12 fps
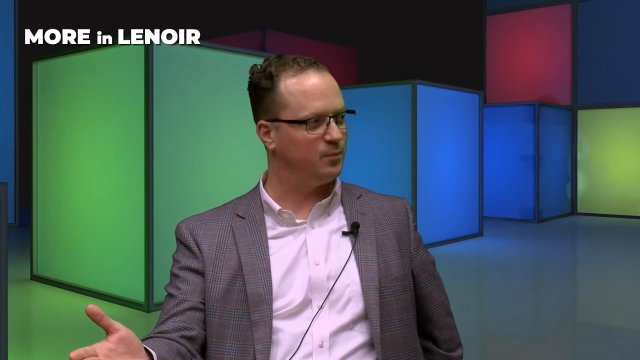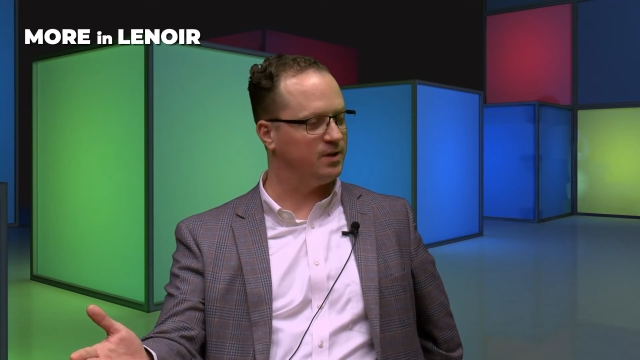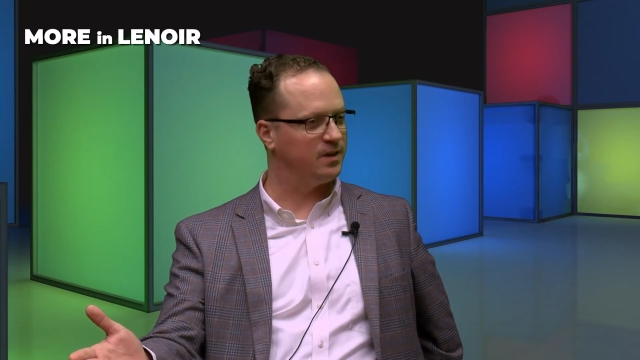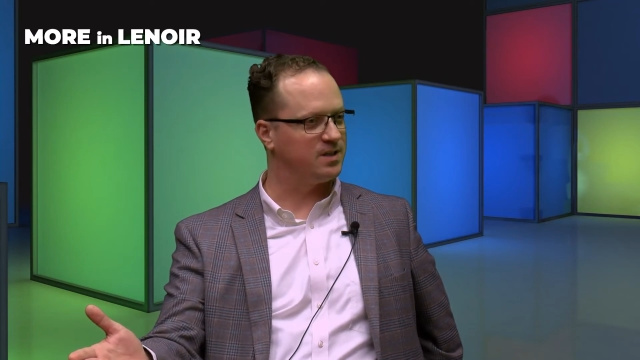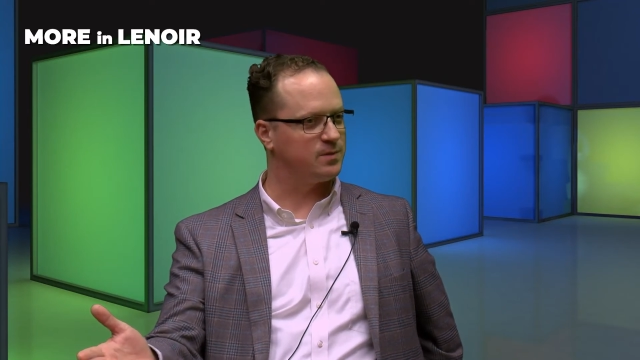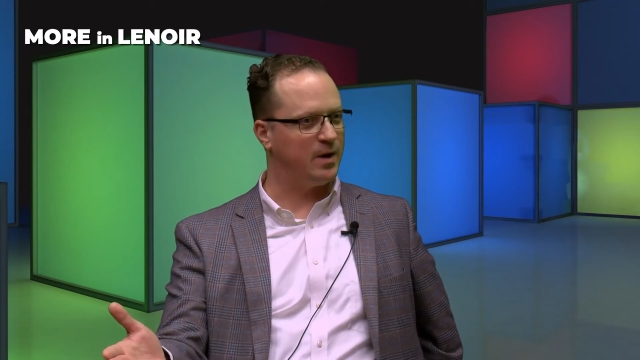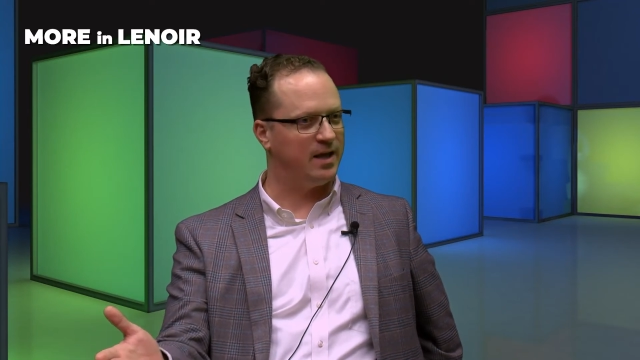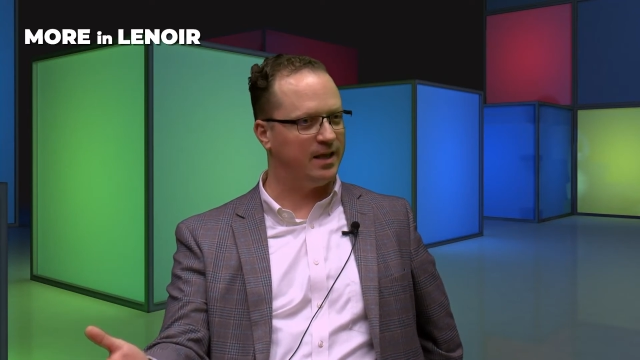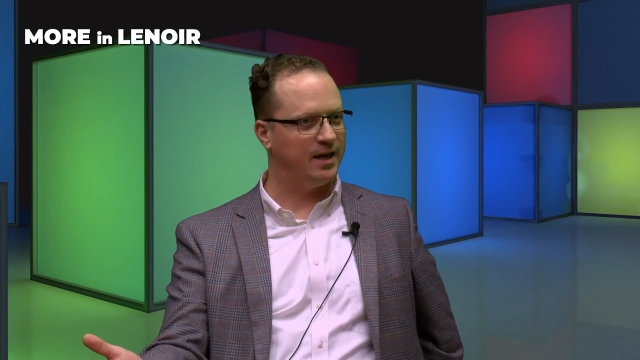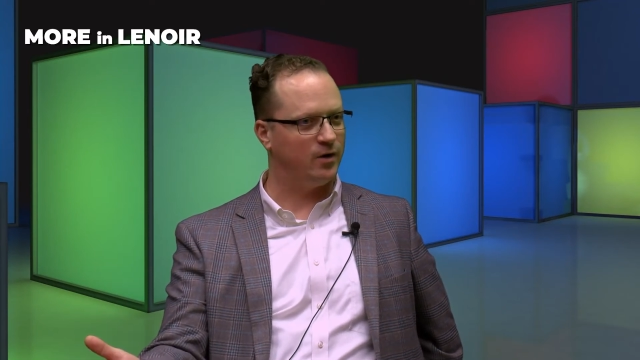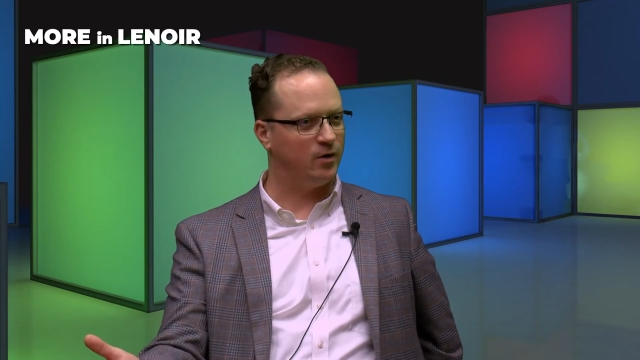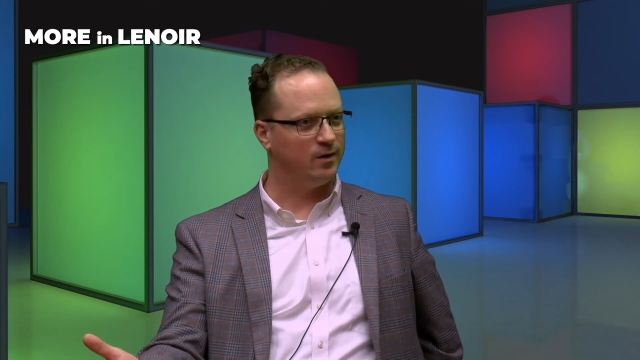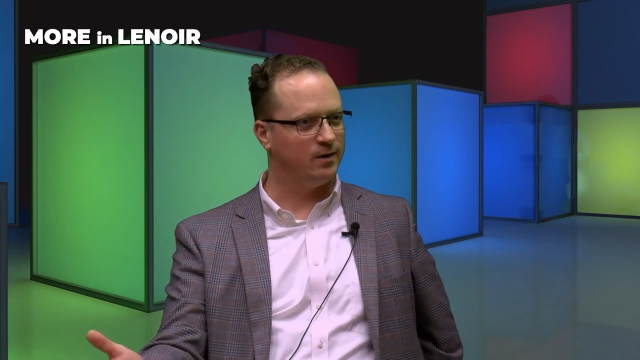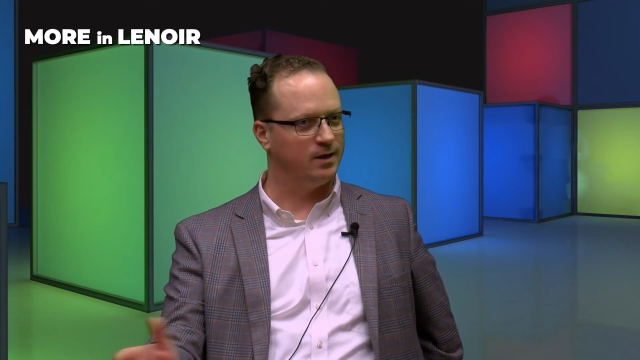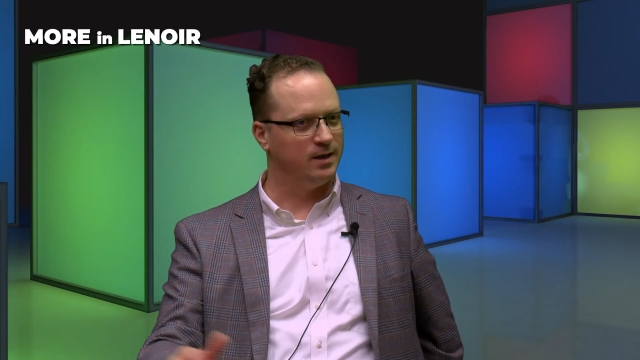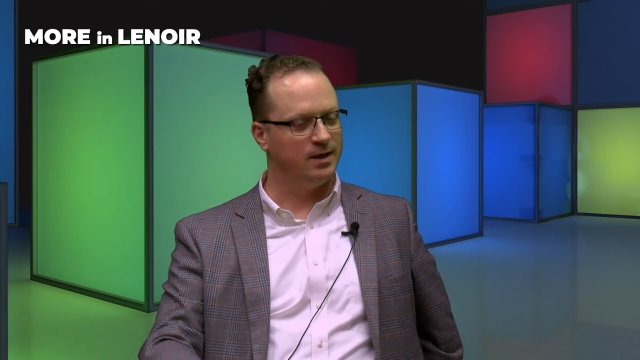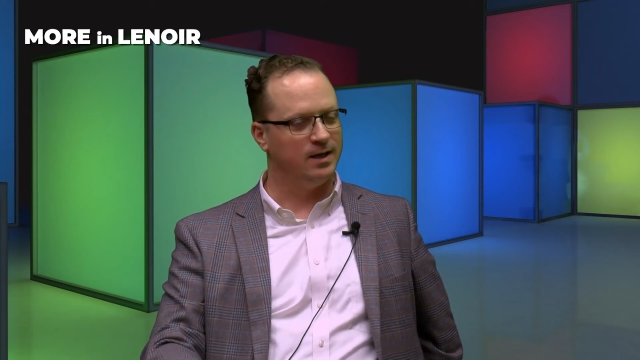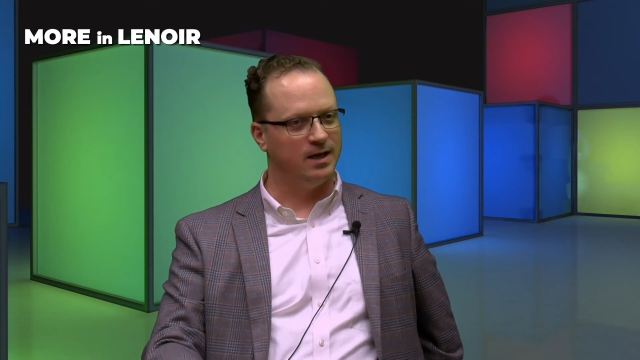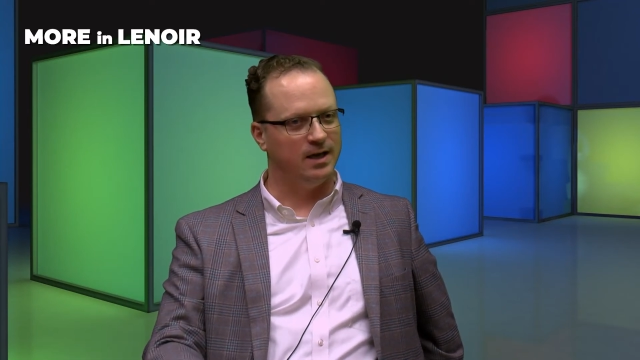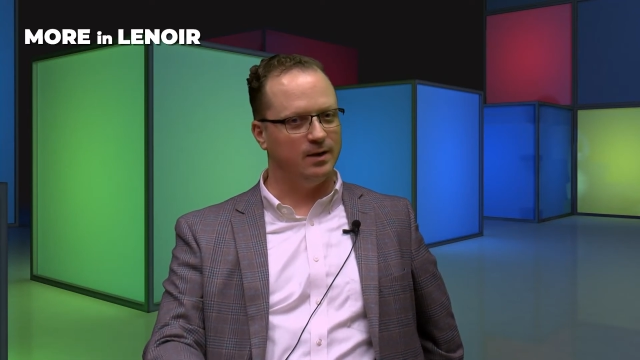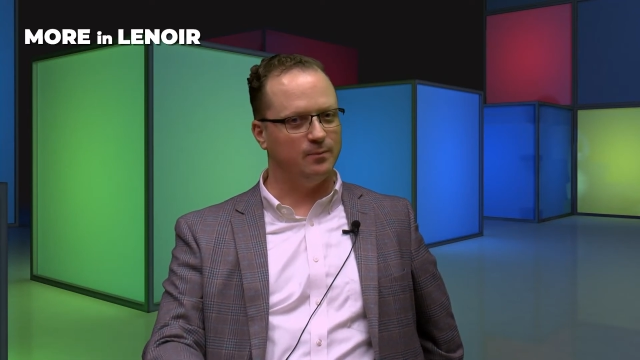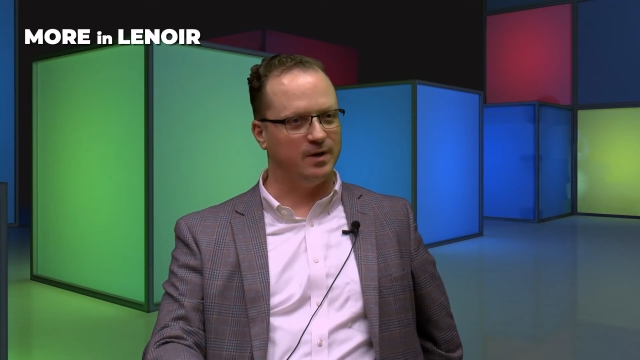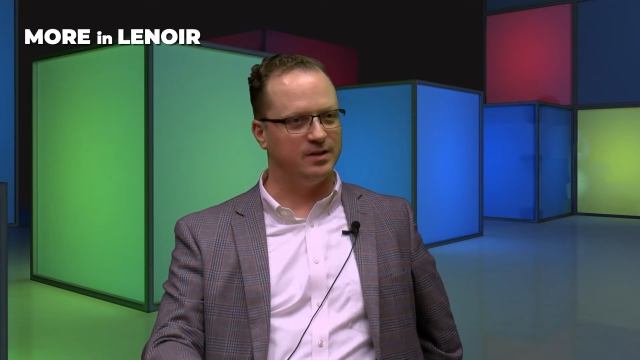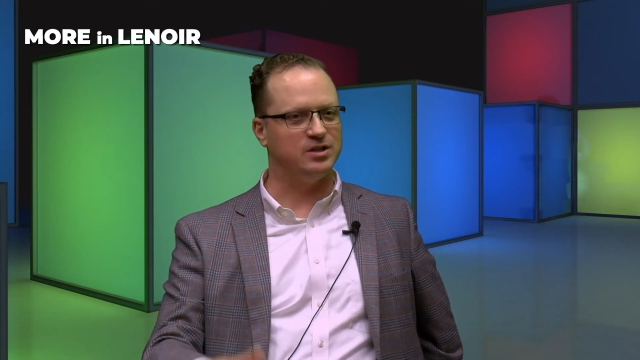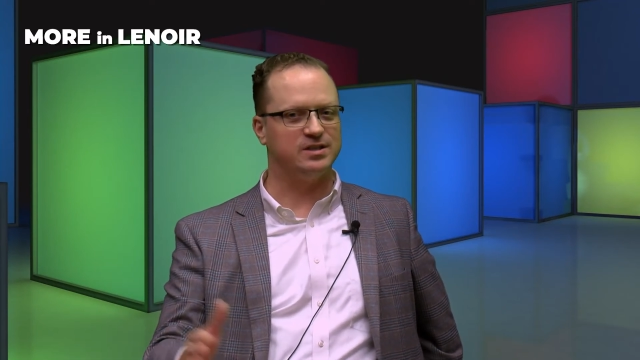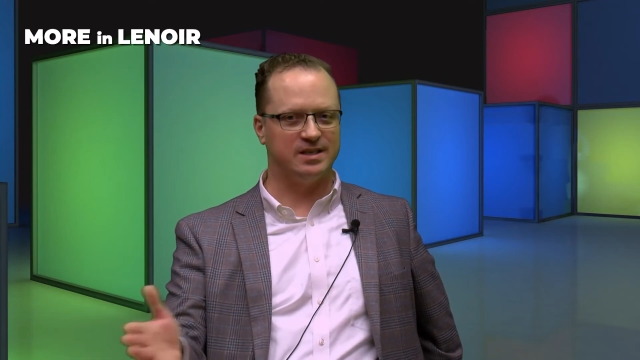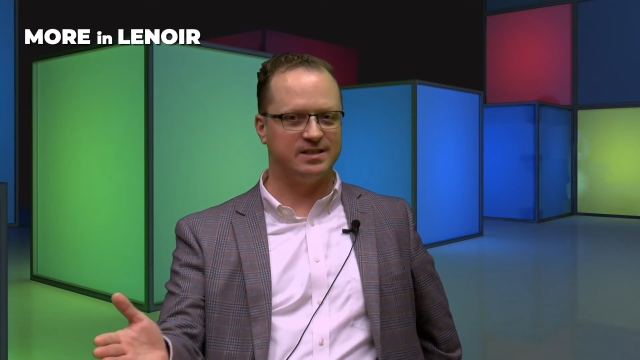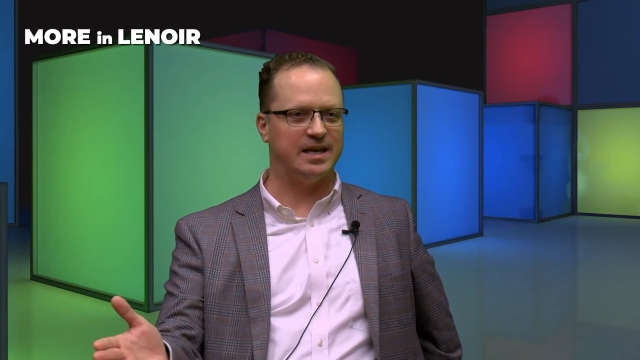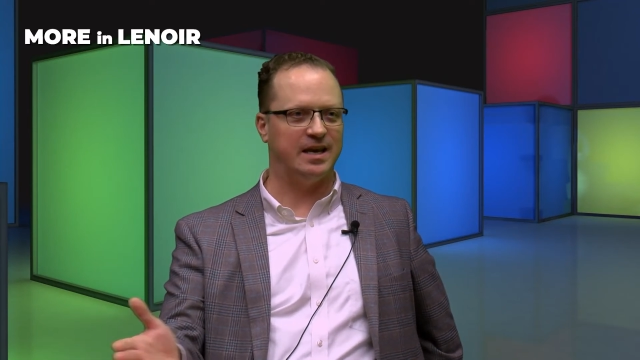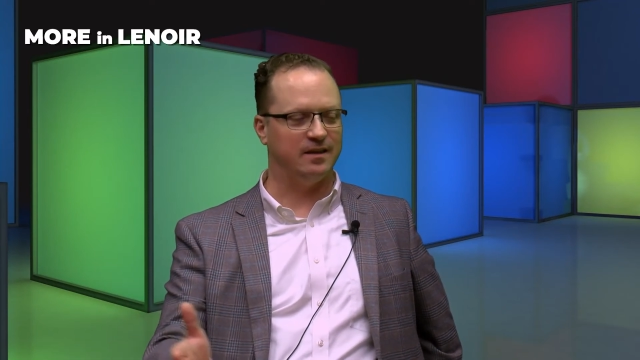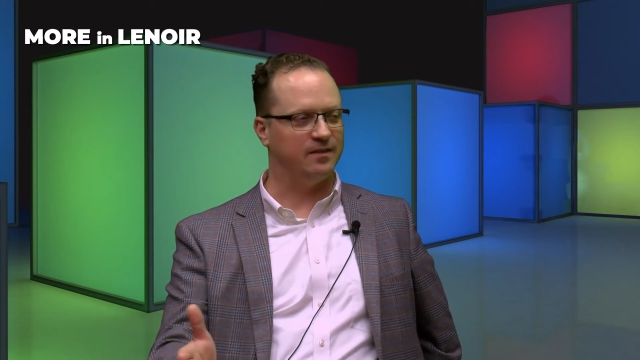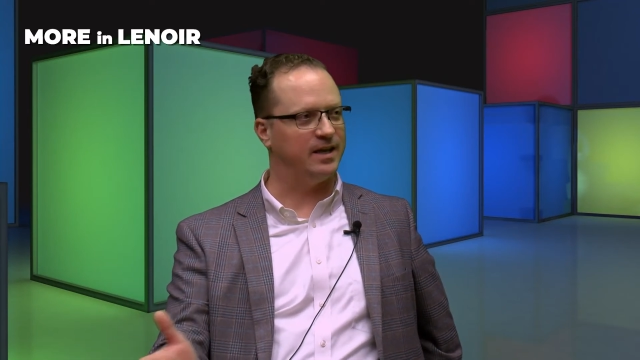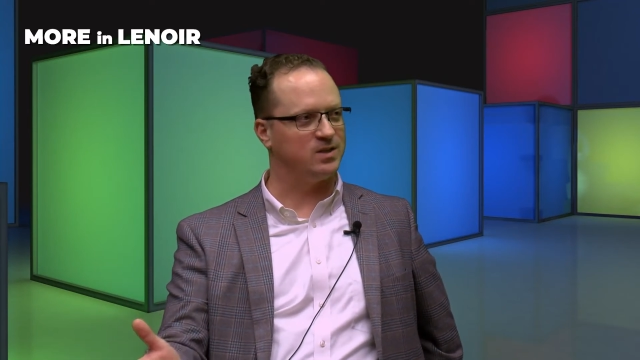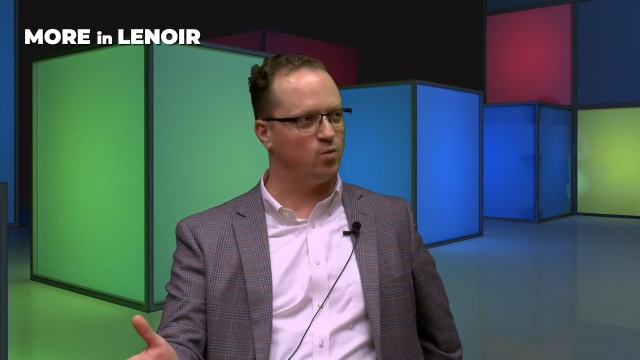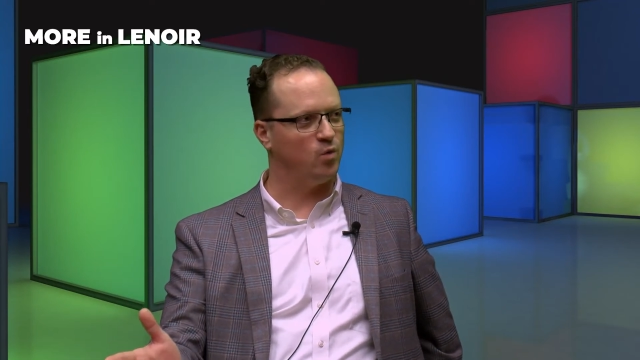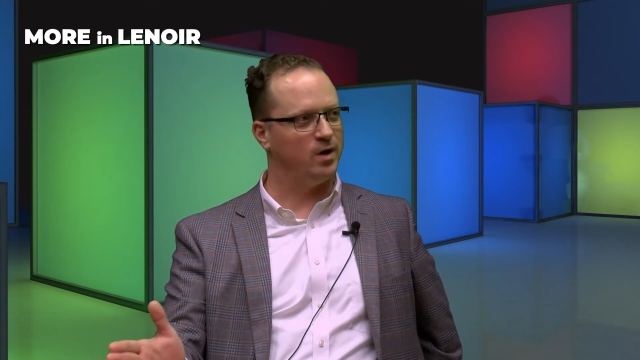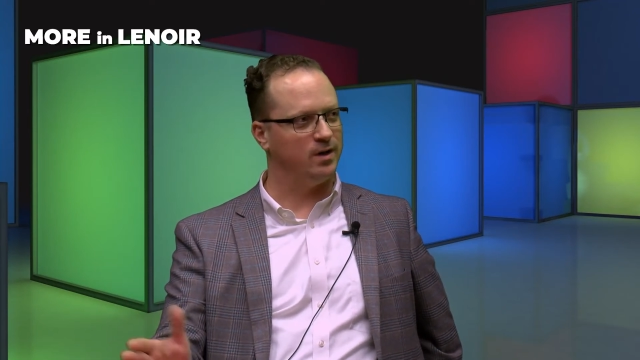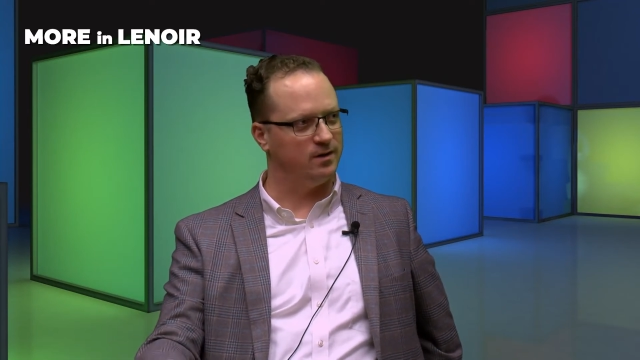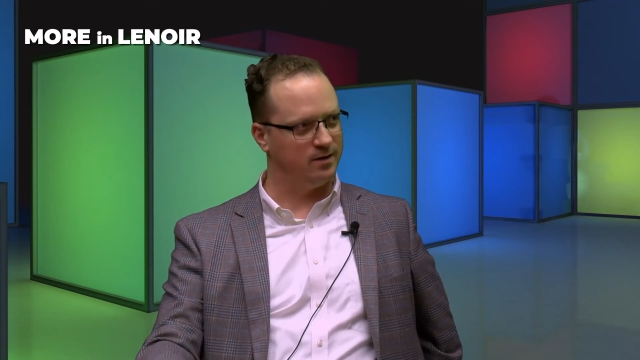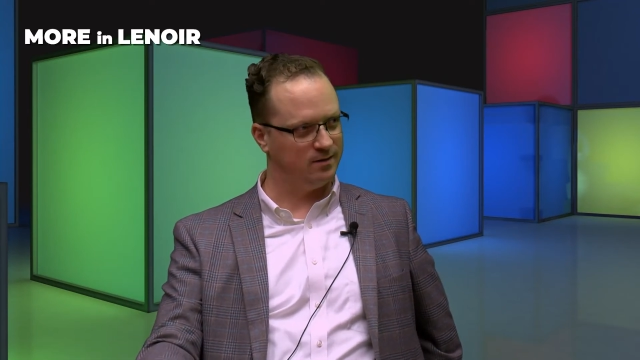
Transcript: put the spotlight on, but just to say that that's one